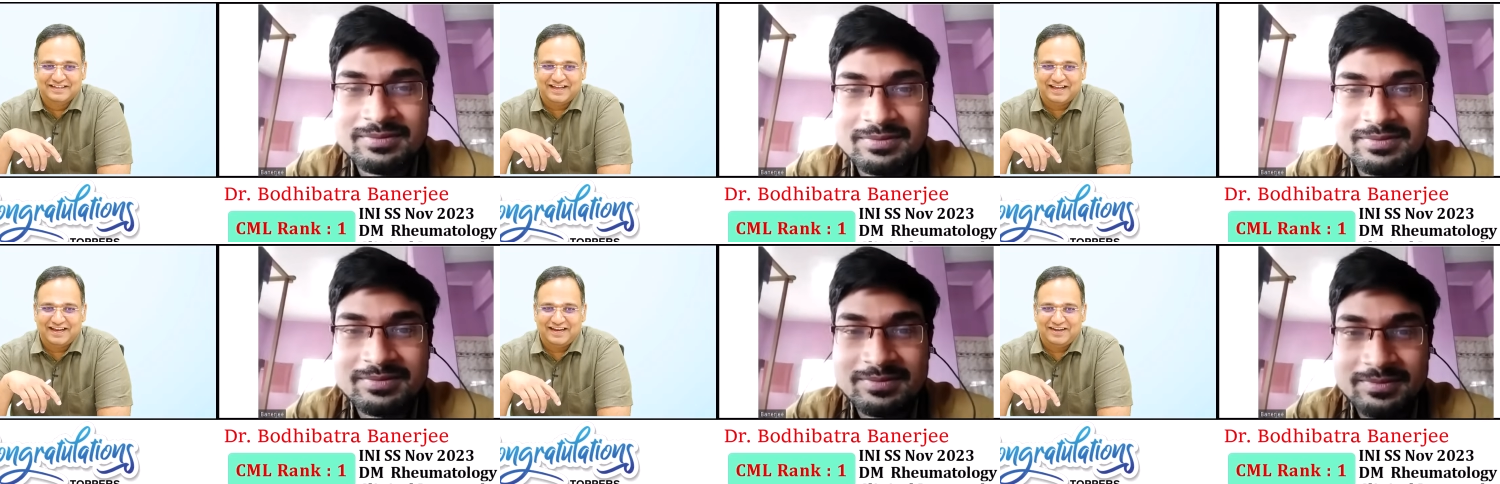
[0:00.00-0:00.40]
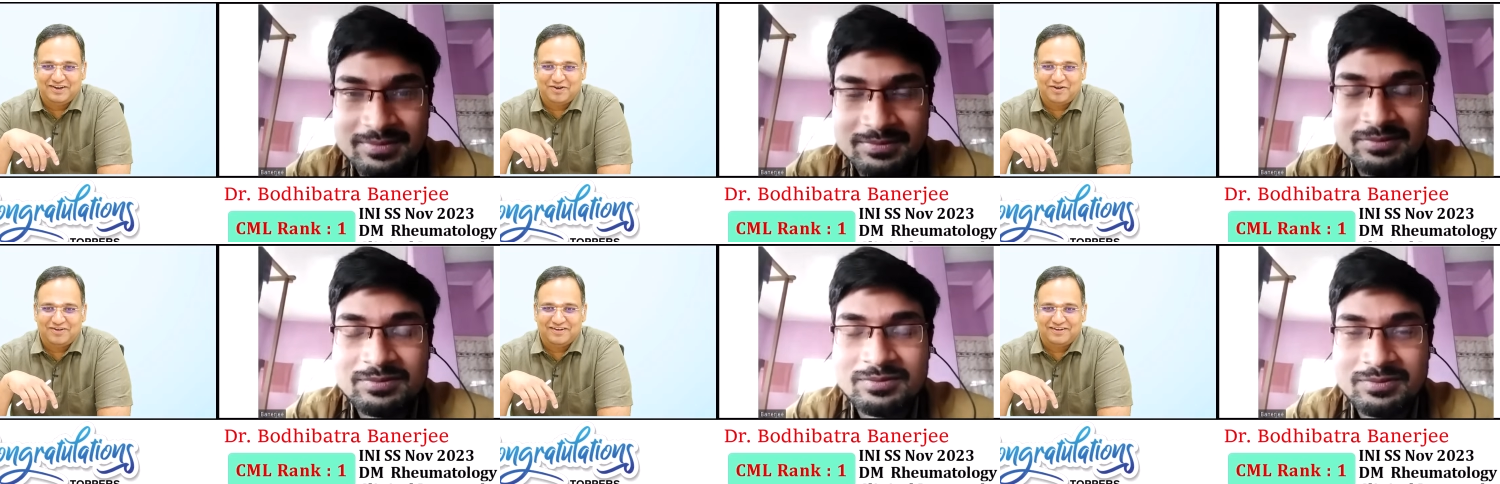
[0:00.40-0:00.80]
Speaker 1: and
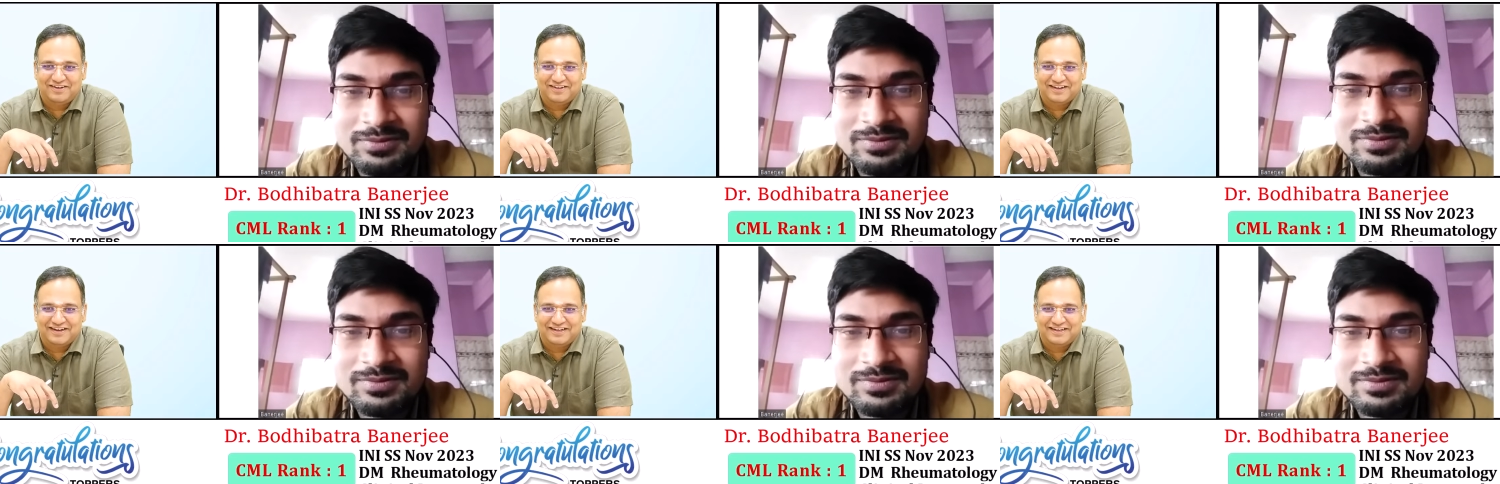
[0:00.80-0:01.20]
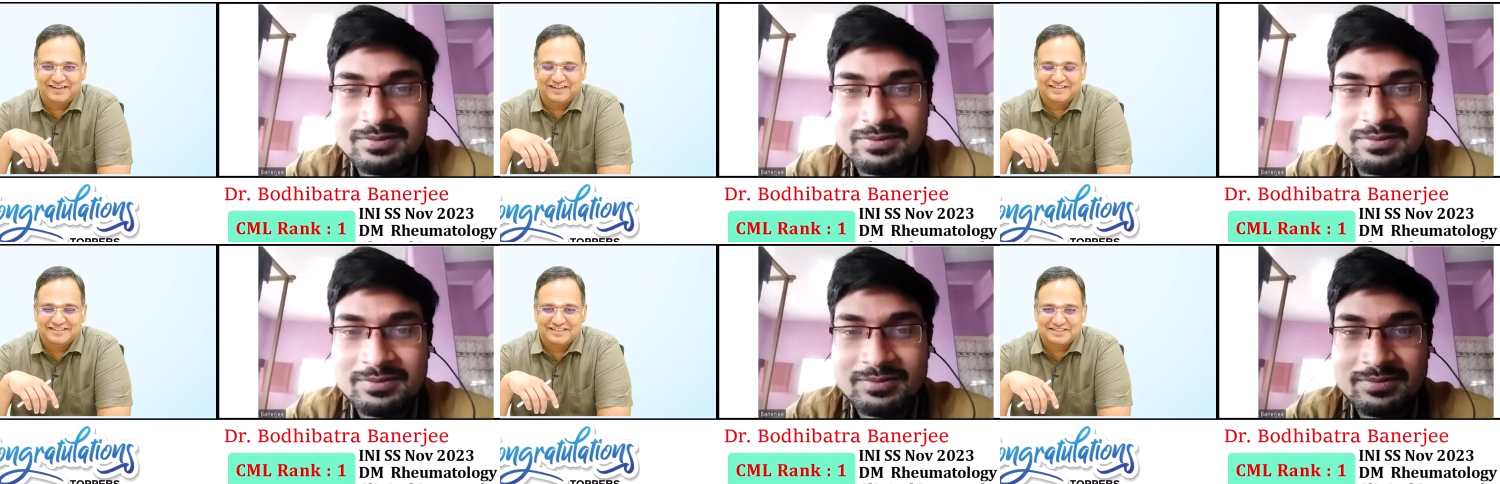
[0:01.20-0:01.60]
not
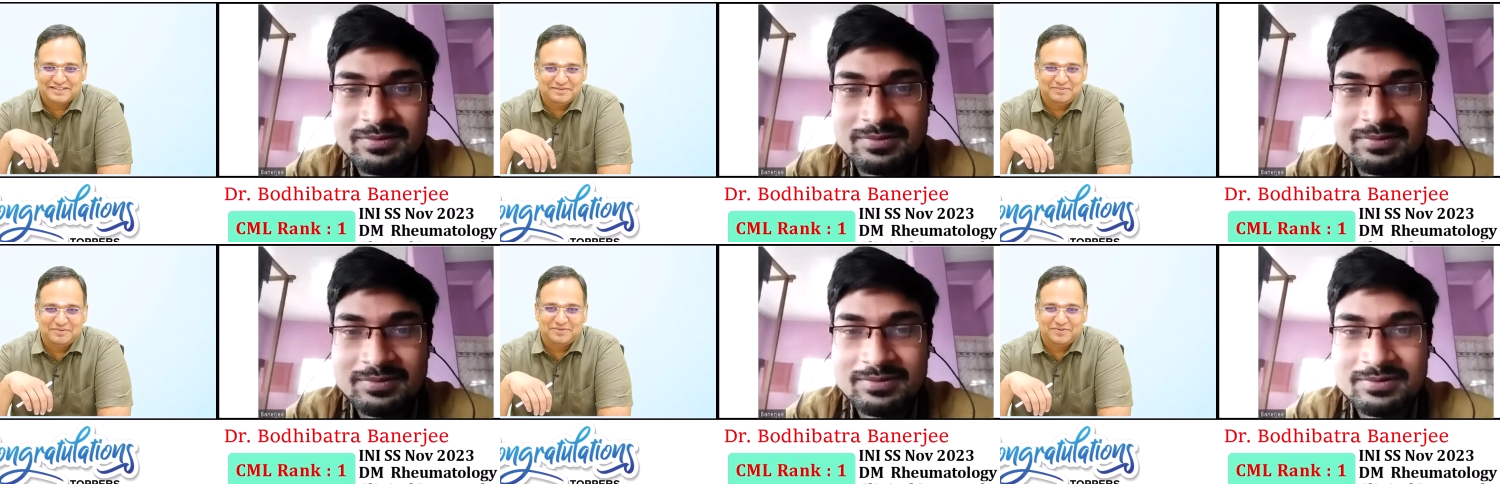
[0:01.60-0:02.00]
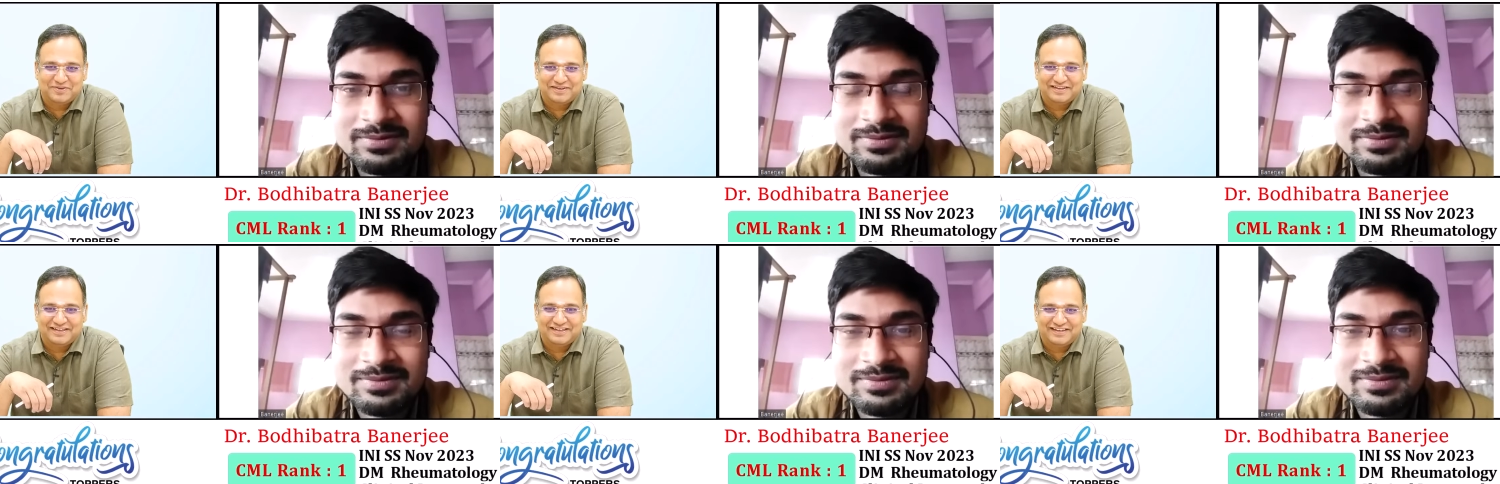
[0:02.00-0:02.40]
allocated just
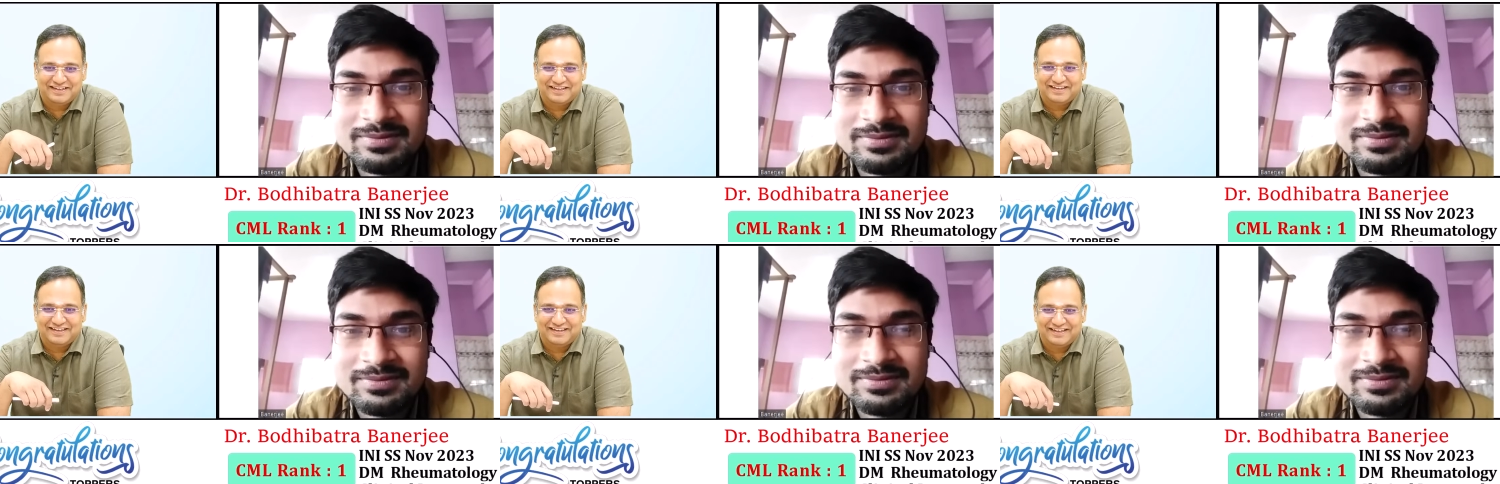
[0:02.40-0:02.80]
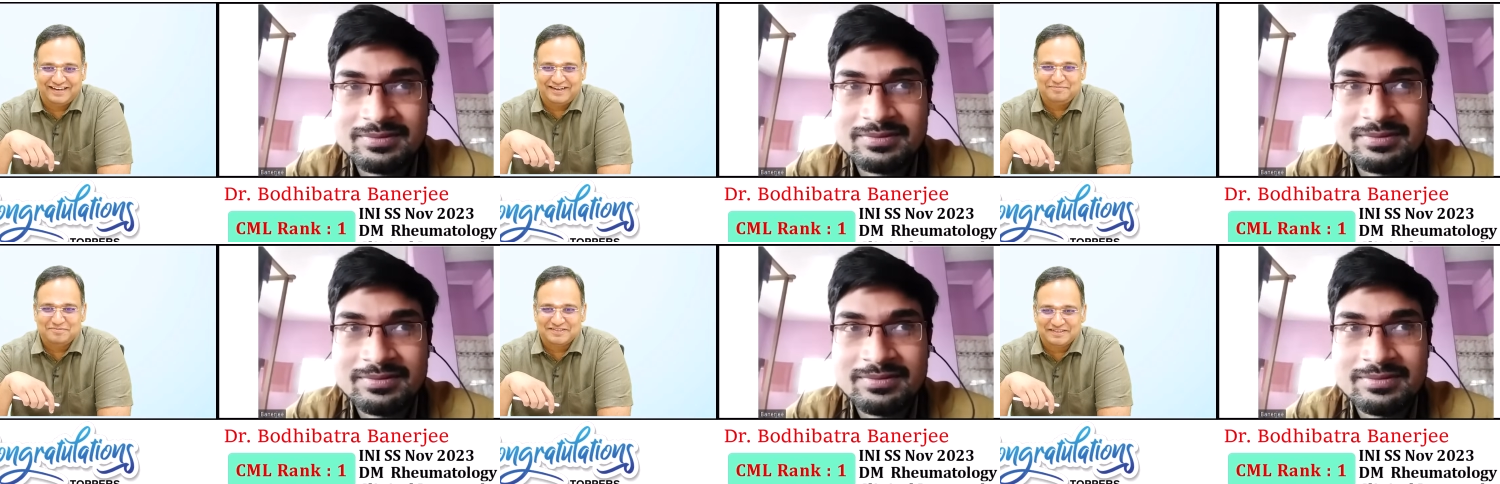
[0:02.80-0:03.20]
before the
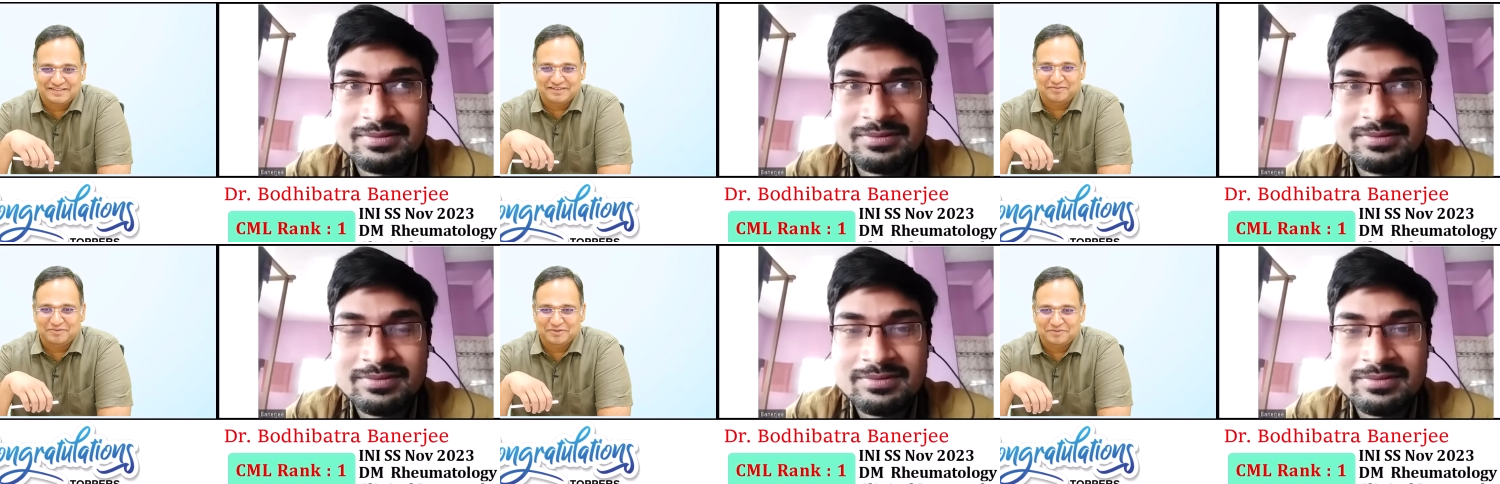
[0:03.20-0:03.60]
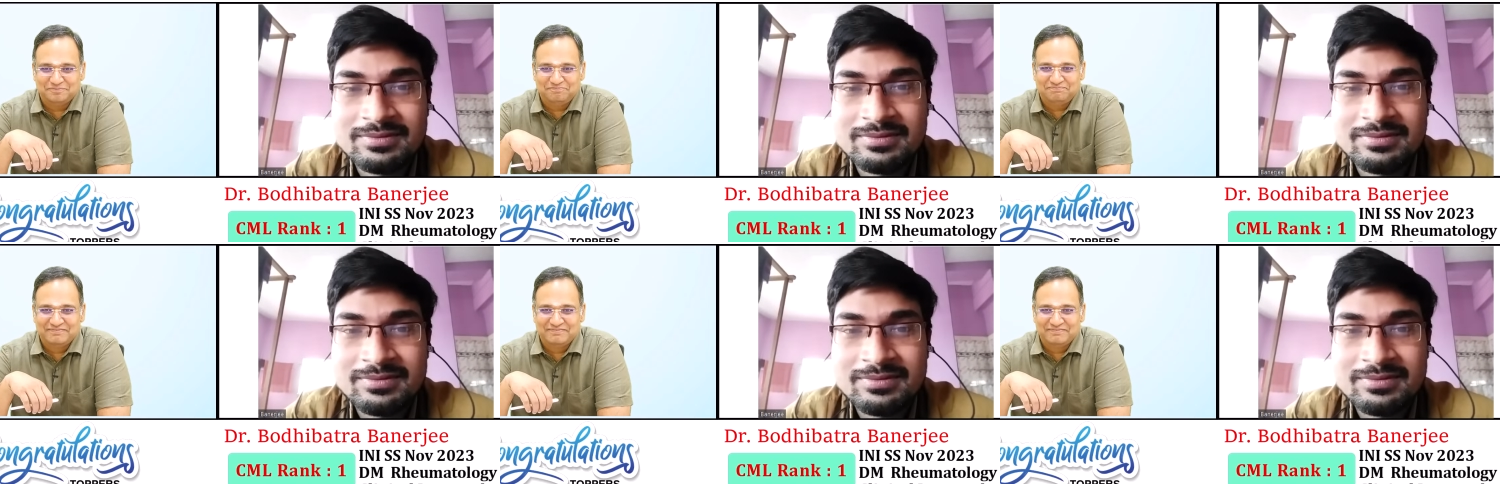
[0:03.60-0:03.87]
AIPS interview